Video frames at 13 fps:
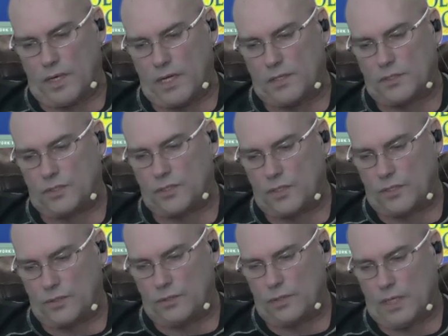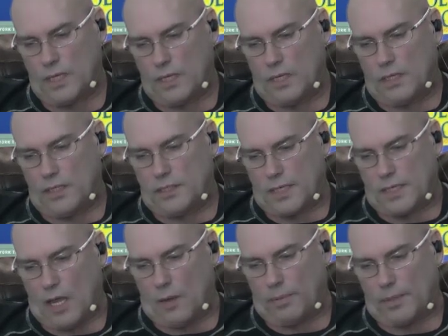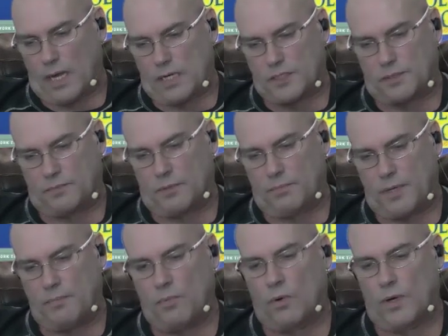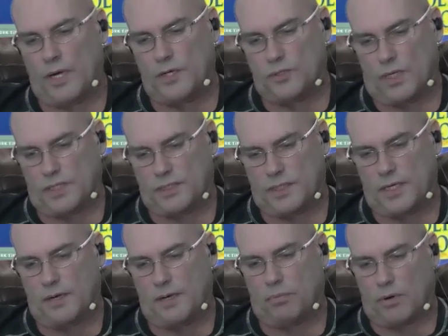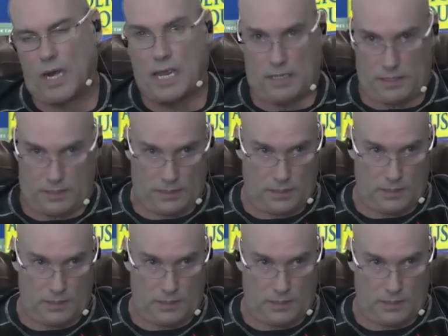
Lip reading: need to do to help a customer be more interested in a brand.